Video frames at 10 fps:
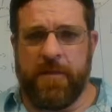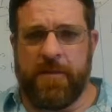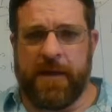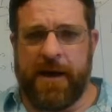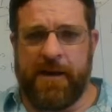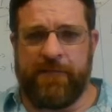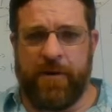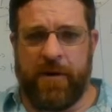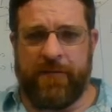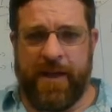the kind of
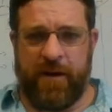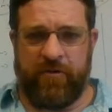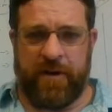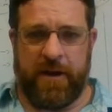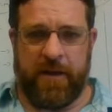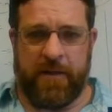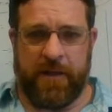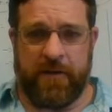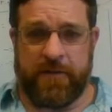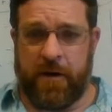unit of energy
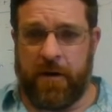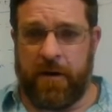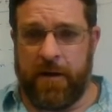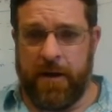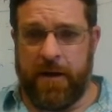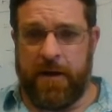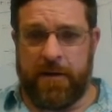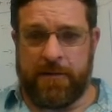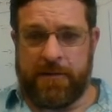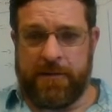that you saw
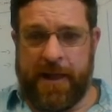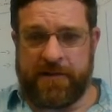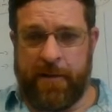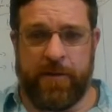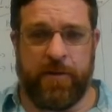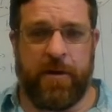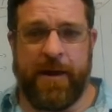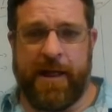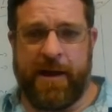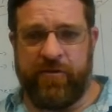uh, last time in the unit
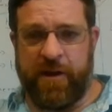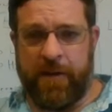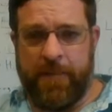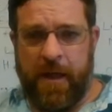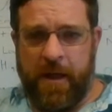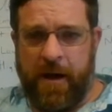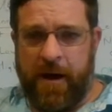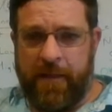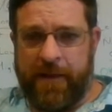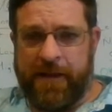about energy,
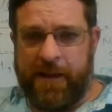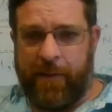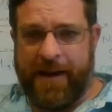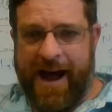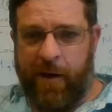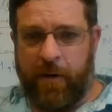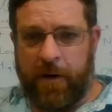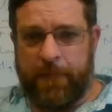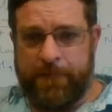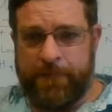uh, the kilowatt
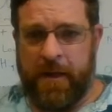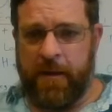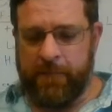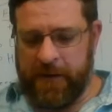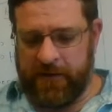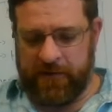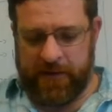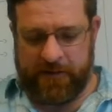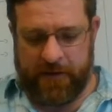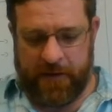hour, means
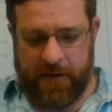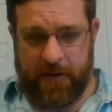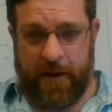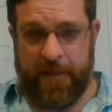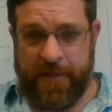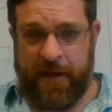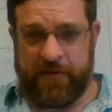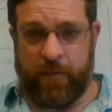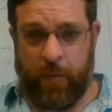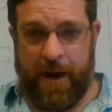that uh, a
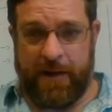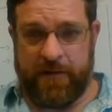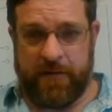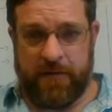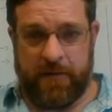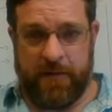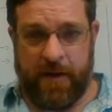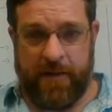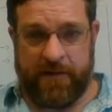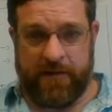thousand watts,
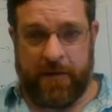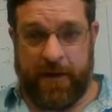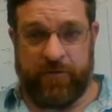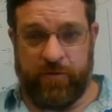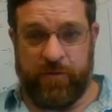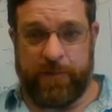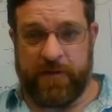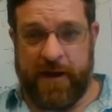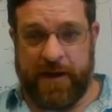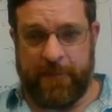uh, that's a thousand joules per
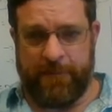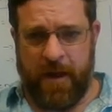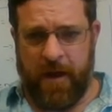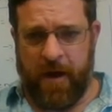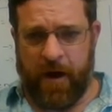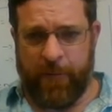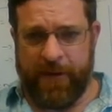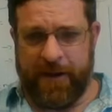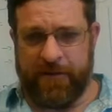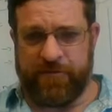second, are
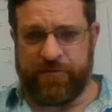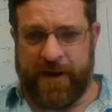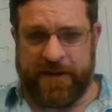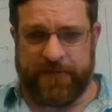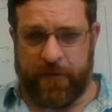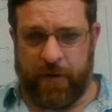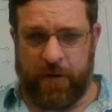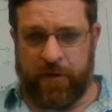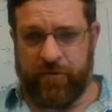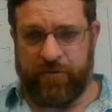being
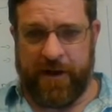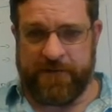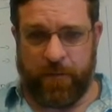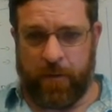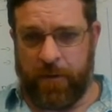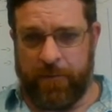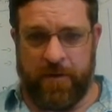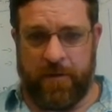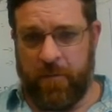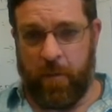transferred or
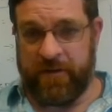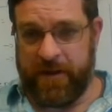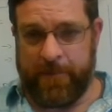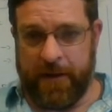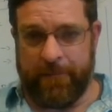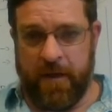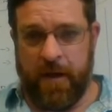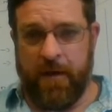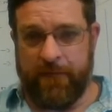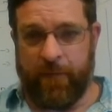transformed or something
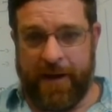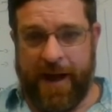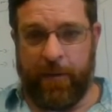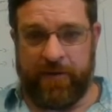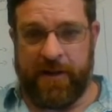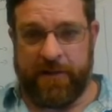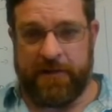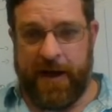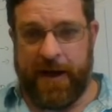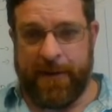an hours length of
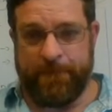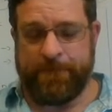time.